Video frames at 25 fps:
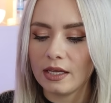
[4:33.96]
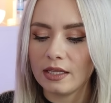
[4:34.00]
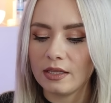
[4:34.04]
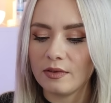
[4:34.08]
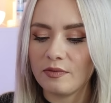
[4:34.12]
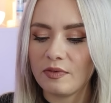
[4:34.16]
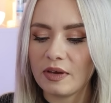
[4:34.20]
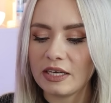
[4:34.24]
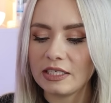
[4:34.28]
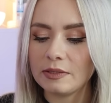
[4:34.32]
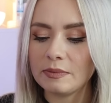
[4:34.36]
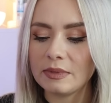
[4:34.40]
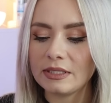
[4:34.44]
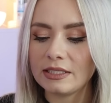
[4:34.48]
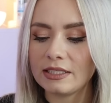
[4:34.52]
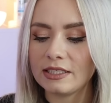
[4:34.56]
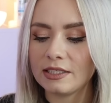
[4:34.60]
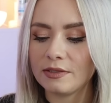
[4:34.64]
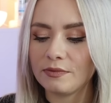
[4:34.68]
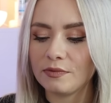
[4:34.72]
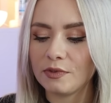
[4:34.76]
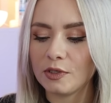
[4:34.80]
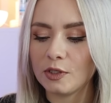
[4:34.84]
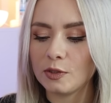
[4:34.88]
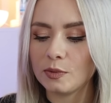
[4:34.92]
The face mist is
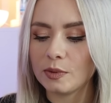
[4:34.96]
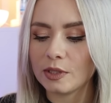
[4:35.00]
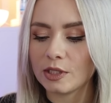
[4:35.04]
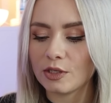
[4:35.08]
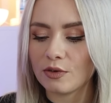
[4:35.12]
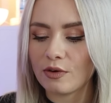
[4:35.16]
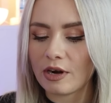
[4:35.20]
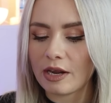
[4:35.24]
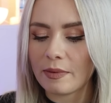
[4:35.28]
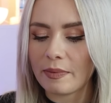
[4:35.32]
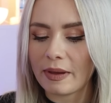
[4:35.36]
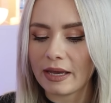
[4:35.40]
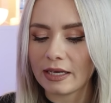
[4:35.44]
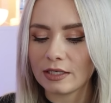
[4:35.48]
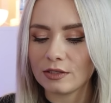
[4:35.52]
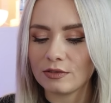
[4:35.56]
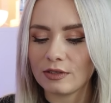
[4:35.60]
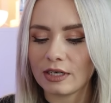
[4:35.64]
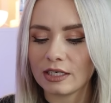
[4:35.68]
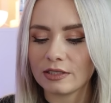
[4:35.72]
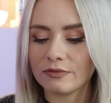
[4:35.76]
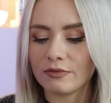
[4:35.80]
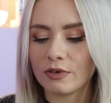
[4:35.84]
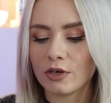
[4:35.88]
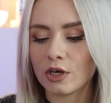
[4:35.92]
infused with grape
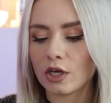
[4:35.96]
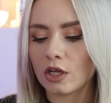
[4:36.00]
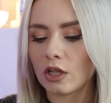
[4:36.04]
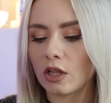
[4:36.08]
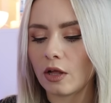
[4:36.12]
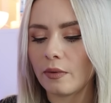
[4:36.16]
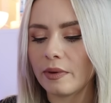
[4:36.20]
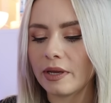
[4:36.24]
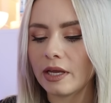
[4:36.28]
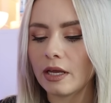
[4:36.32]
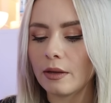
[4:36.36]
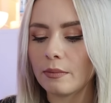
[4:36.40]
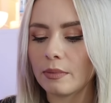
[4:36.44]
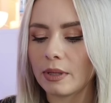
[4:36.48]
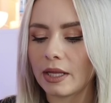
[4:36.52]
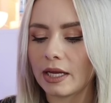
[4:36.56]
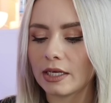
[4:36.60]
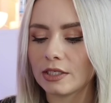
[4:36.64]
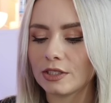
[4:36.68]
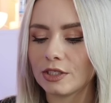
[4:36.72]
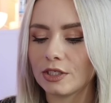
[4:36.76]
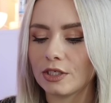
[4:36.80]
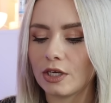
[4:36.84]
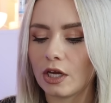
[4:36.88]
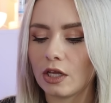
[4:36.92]
extracts for a glowing
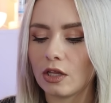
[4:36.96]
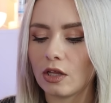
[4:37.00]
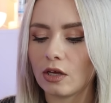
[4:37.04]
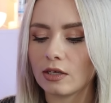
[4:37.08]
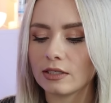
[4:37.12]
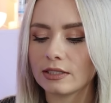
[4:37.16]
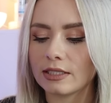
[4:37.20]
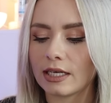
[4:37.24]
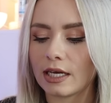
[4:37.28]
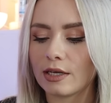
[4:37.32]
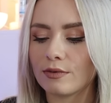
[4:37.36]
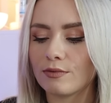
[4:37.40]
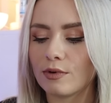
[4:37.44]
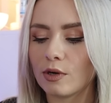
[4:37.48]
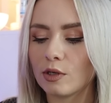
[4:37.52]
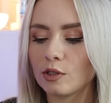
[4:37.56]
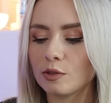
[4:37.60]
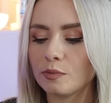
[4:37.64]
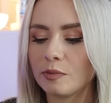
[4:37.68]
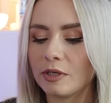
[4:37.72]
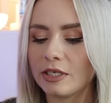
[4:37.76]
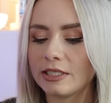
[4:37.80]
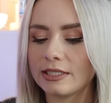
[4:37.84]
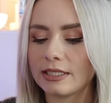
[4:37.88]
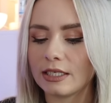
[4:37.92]
complexion alongside
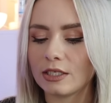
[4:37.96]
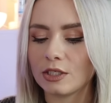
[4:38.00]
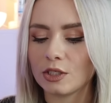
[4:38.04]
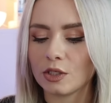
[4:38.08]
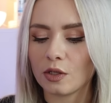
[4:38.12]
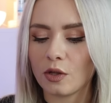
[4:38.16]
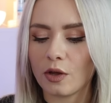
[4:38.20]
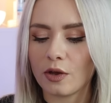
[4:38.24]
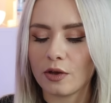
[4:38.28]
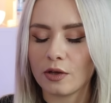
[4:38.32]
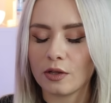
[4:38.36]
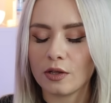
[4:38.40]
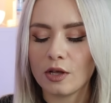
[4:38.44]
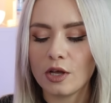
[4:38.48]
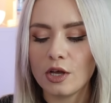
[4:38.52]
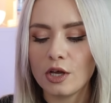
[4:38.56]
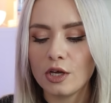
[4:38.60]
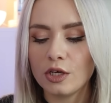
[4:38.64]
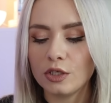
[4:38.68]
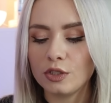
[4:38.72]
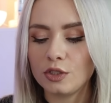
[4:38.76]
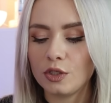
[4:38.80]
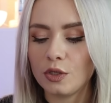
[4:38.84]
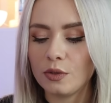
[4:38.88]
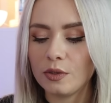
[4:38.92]
rosemary essential oil,
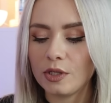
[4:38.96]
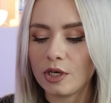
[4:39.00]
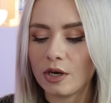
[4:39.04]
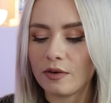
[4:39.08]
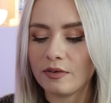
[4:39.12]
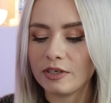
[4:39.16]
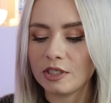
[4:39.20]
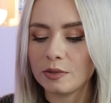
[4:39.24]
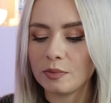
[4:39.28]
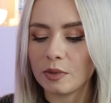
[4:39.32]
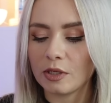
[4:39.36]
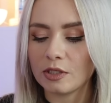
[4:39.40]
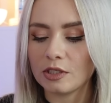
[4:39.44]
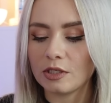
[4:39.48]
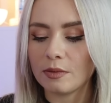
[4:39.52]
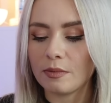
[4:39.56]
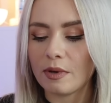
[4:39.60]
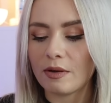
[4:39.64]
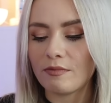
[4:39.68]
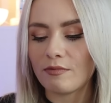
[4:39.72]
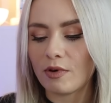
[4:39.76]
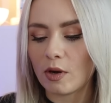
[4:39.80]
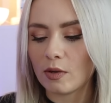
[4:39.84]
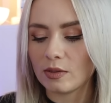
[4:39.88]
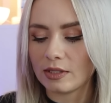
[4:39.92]
soothing orange blossom
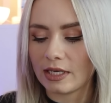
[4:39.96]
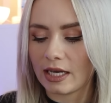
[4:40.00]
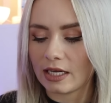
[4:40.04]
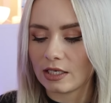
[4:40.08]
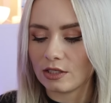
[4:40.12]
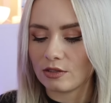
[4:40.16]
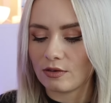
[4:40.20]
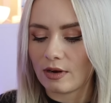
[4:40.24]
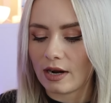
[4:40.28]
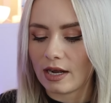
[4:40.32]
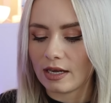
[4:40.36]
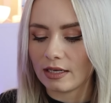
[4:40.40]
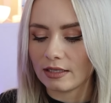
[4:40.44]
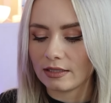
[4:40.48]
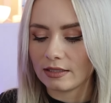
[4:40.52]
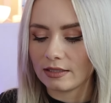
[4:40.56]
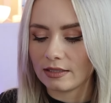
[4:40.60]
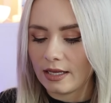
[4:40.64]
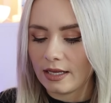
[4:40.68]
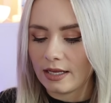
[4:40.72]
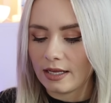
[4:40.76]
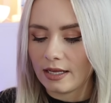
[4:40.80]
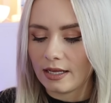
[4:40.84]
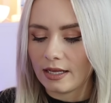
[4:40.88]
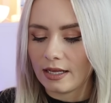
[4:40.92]
and rose extracts.